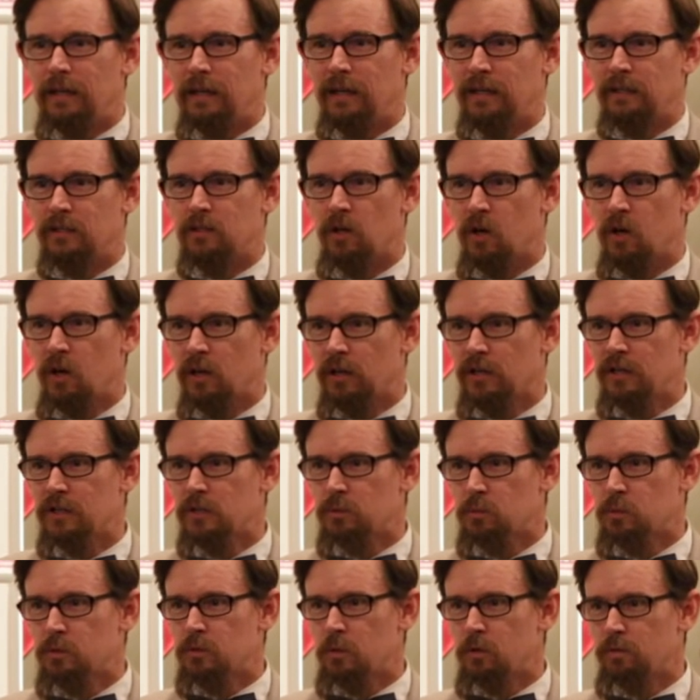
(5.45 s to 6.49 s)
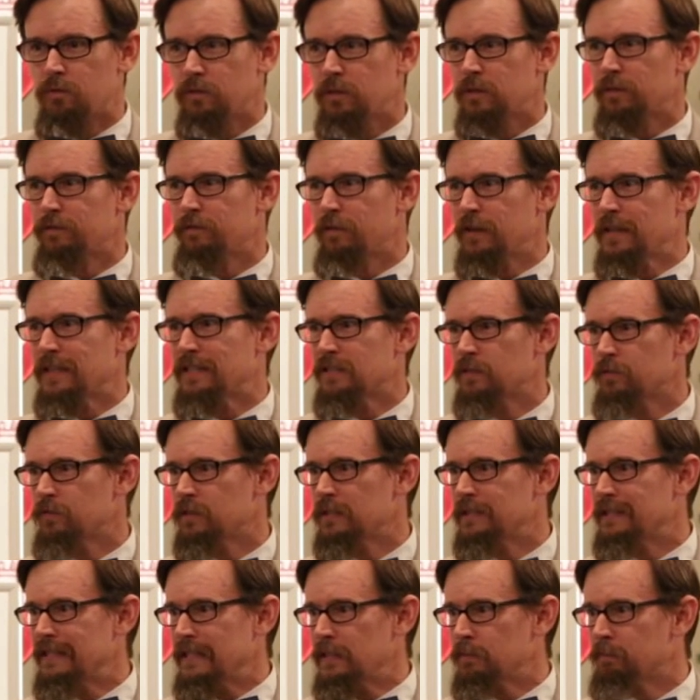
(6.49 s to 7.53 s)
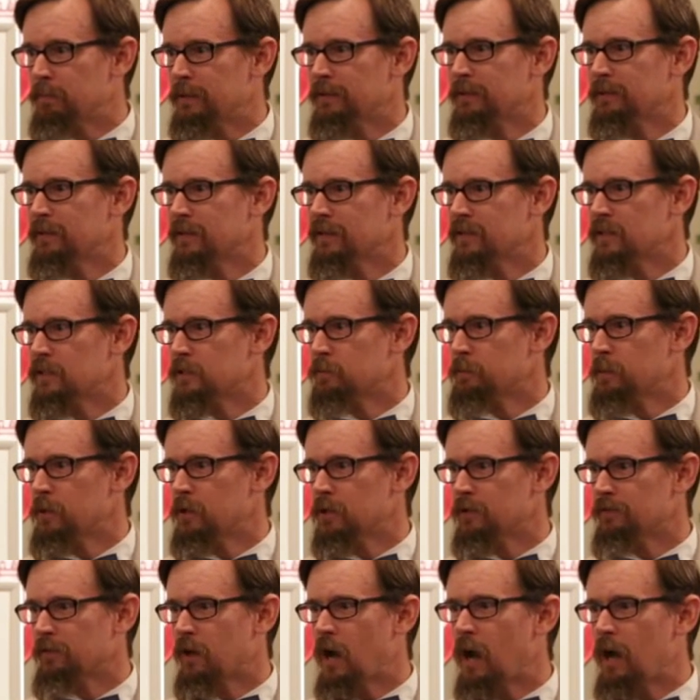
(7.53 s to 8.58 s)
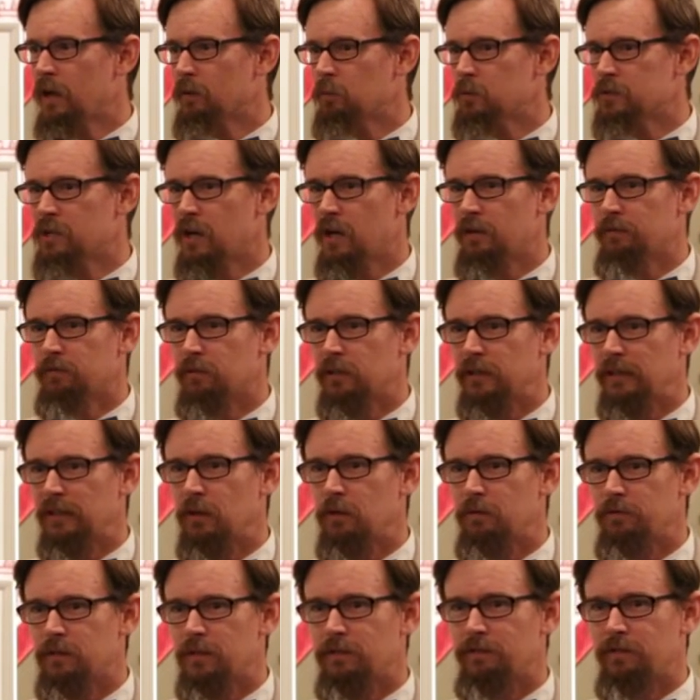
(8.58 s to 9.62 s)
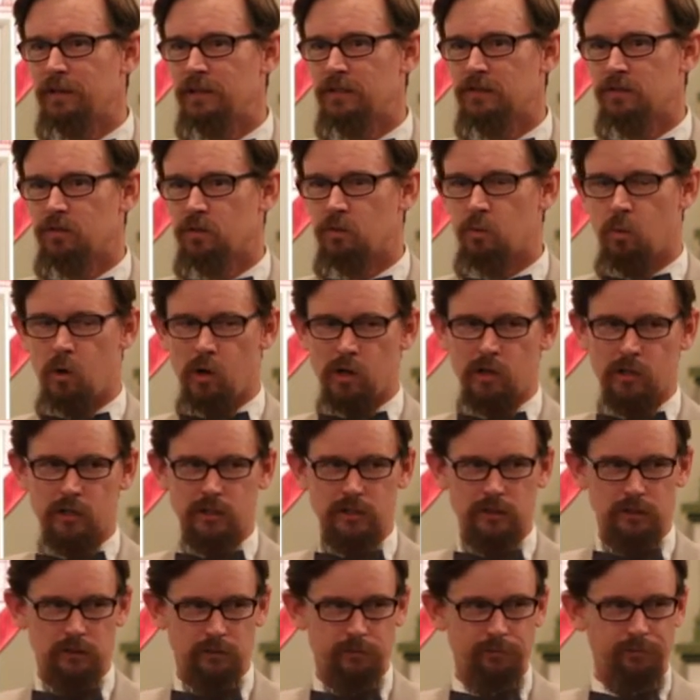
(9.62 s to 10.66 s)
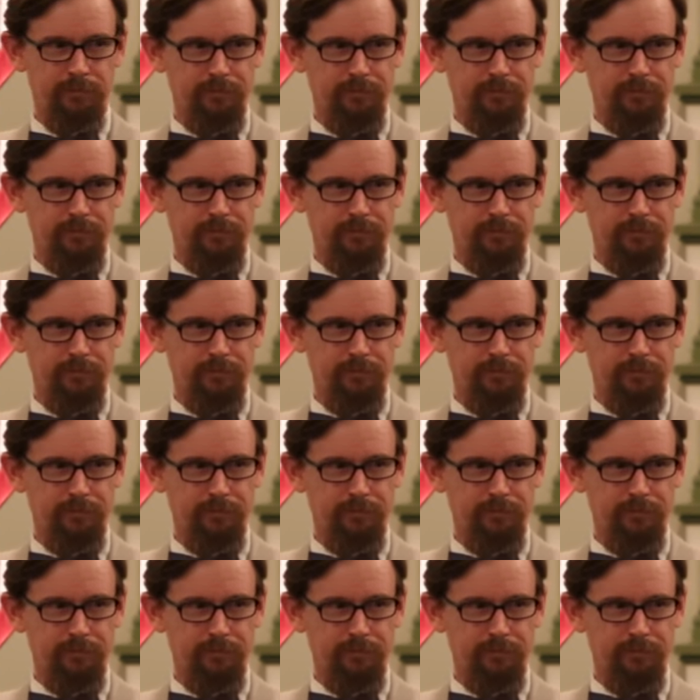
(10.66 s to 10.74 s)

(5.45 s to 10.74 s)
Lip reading: and darkness was over the face of the deep, and the Spirit of God was hovering over the face of the waters.